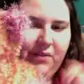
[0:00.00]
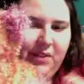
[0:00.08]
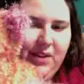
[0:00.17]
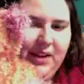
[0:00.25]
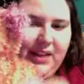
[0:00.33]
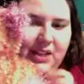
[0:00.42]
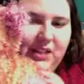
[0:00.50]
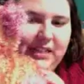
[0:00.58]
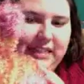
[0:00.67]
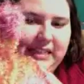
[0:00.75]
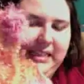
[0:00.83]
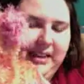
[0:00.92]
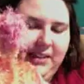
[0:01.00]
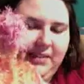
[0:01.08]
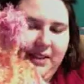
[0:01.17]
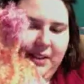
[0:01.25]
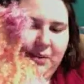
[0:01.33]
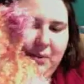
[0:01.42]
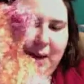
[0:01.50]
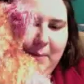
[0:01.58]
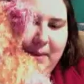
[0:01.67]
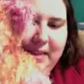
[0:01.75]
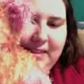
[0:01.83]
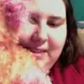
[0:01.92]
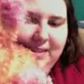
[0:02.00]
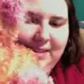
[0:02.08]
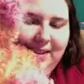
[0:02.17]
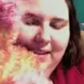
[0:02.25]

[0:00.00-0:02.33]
variations of little rabbits.